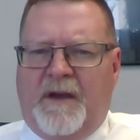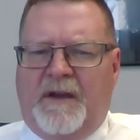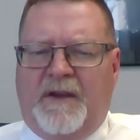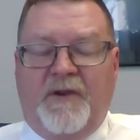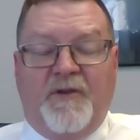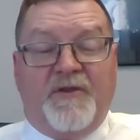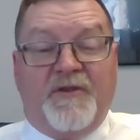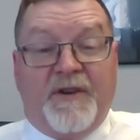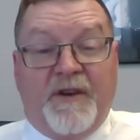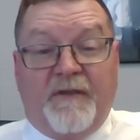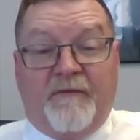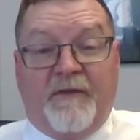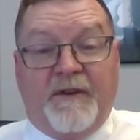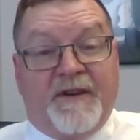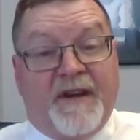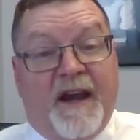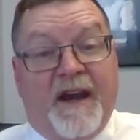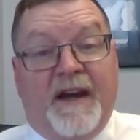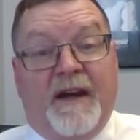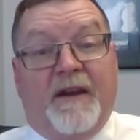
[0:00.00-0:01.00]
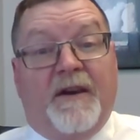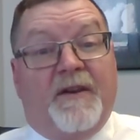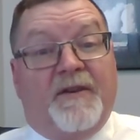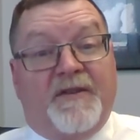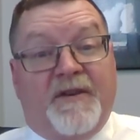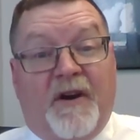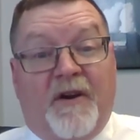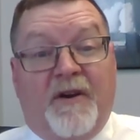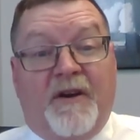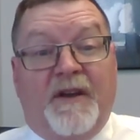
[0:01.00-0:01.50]
You should retain an
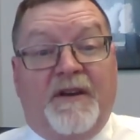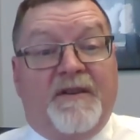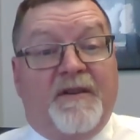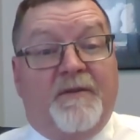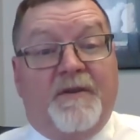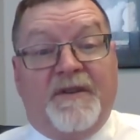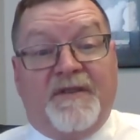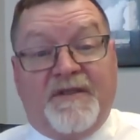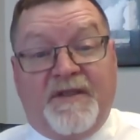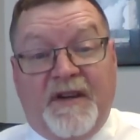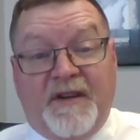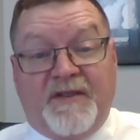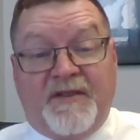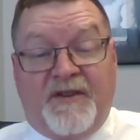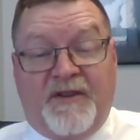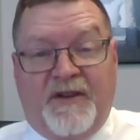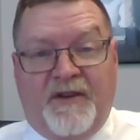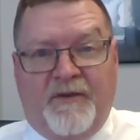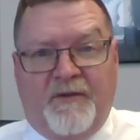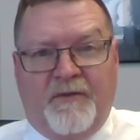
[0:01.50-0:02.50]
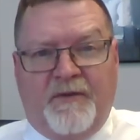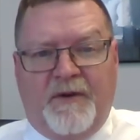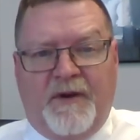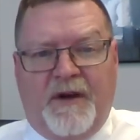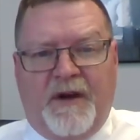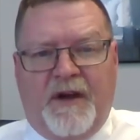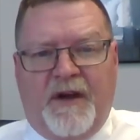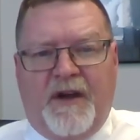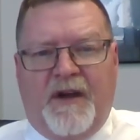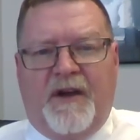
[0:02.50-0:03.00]
attorney to assist you
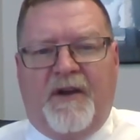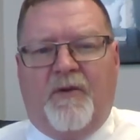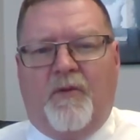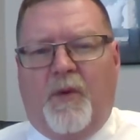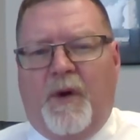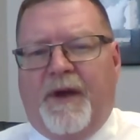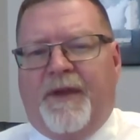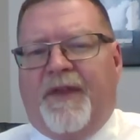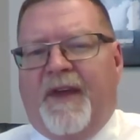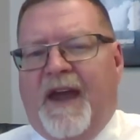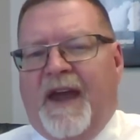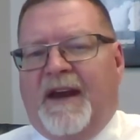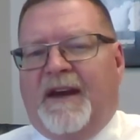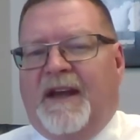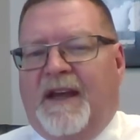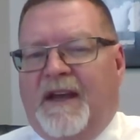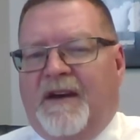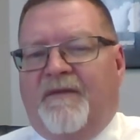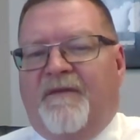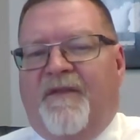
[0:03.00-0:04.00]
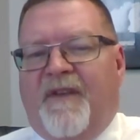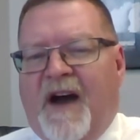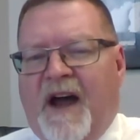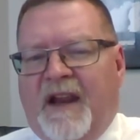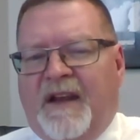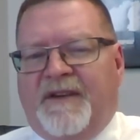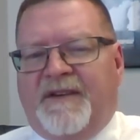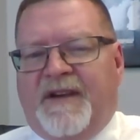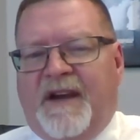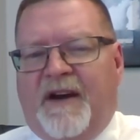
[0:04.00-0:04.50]
with an
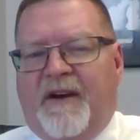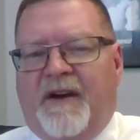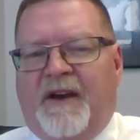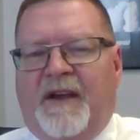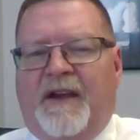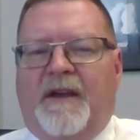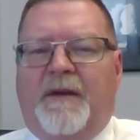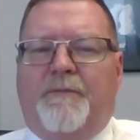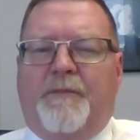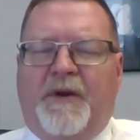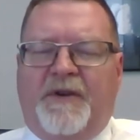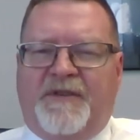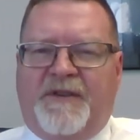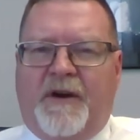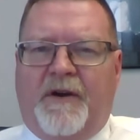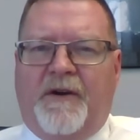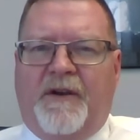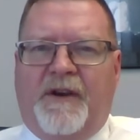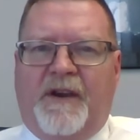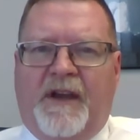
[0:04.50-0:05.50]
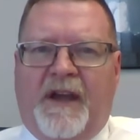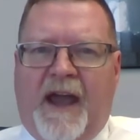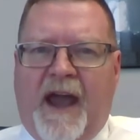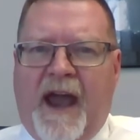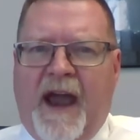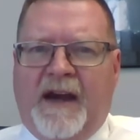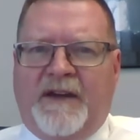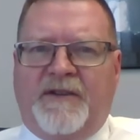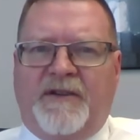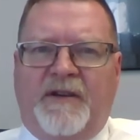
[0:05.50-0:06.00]
involuntary paternity
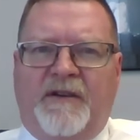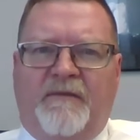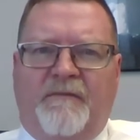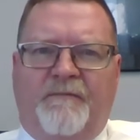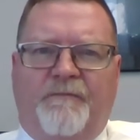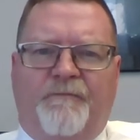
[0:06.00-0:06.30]
action.